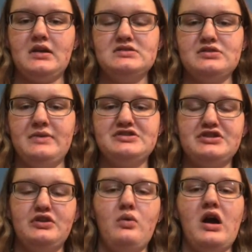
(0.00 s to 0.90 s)
So make
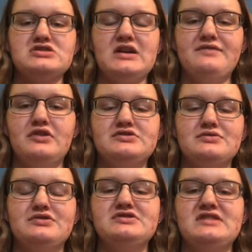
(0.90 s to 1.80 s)
sure you wash off those
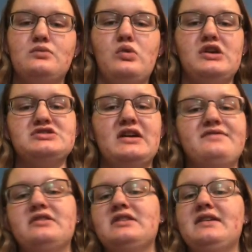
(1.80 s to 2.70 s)
roots and wash
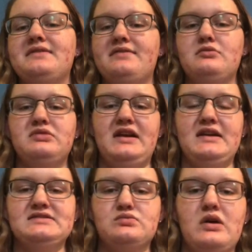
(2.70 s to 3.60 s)
off the leaves of the
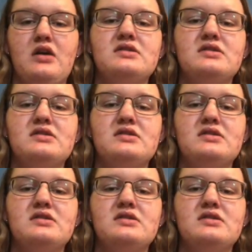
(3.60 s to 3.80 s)
plant as well,